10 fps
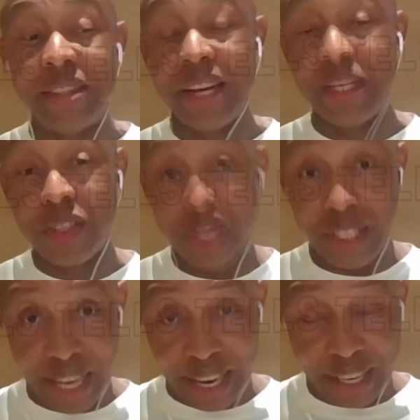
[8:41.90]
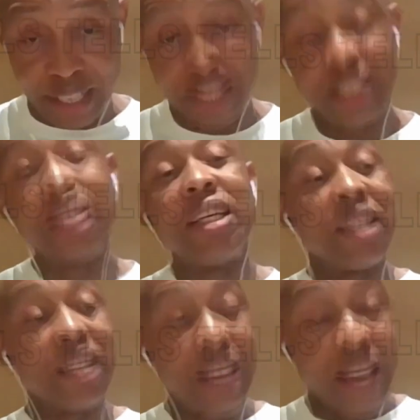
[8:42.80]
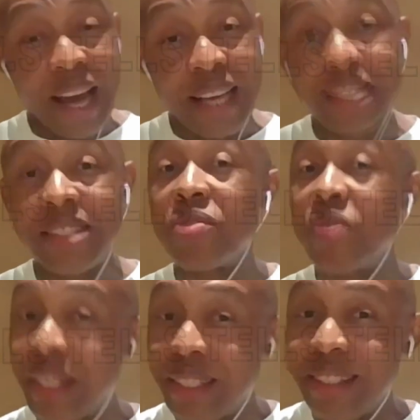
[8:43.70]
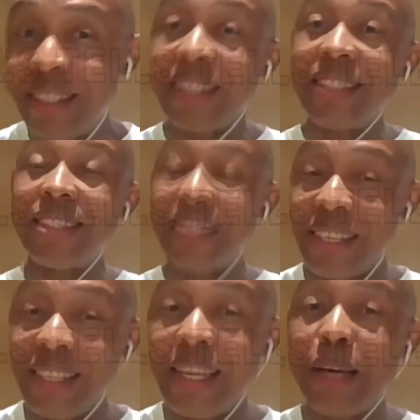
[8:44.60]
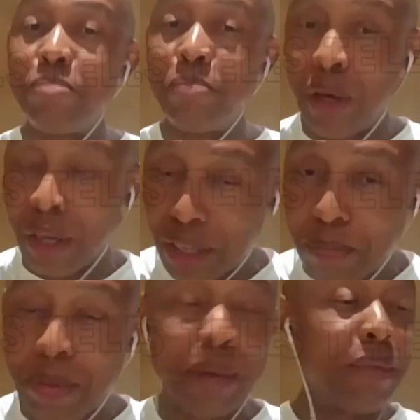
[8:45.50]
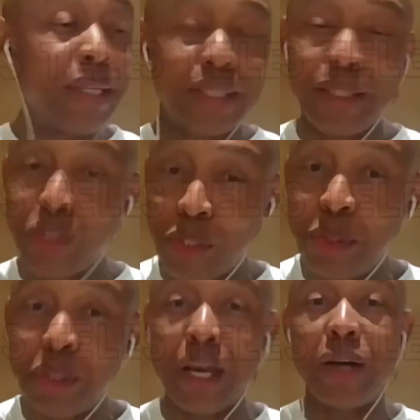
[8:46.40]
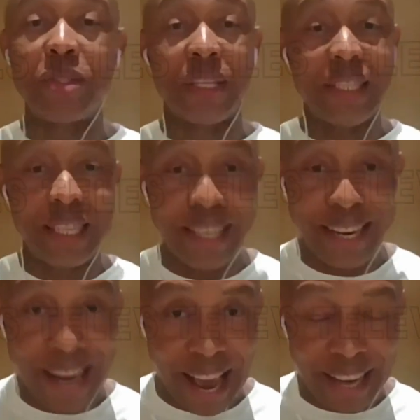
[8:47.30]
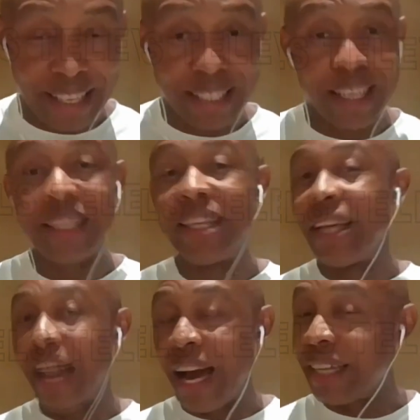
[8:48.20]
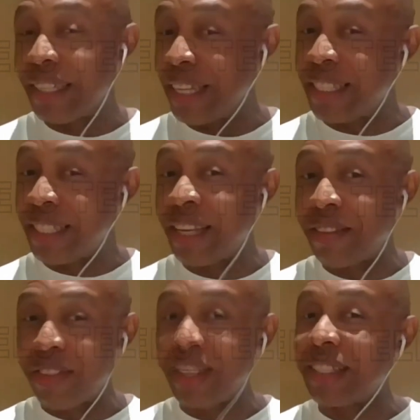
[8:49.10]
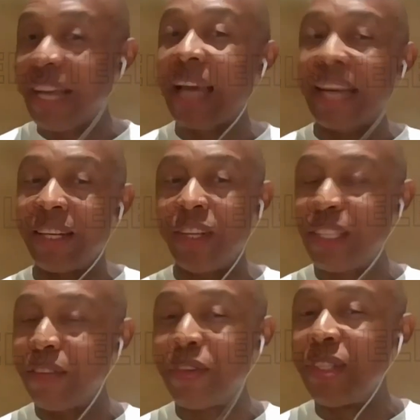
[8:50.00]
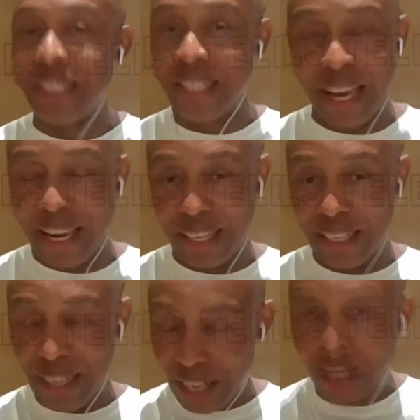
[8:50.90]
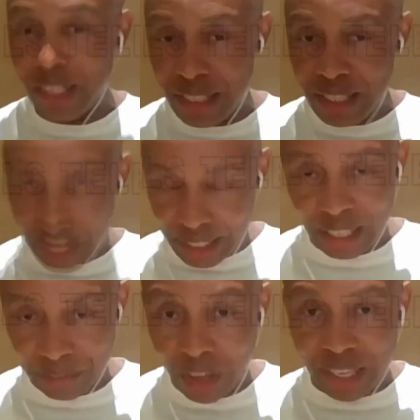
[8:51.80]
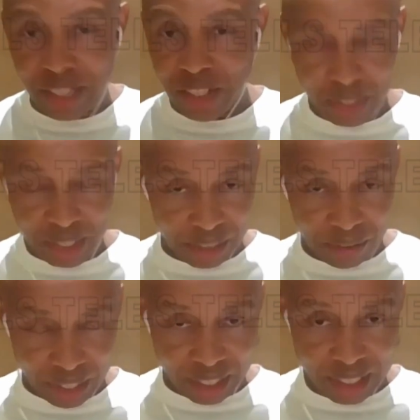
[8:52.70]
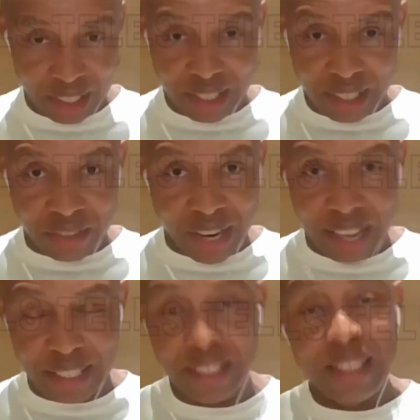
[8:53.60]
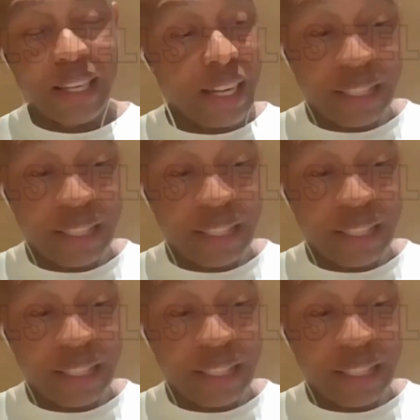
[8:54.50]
Nigeria today, has written this in a book published in 2009. And he said things I cannot even say on national TV, right?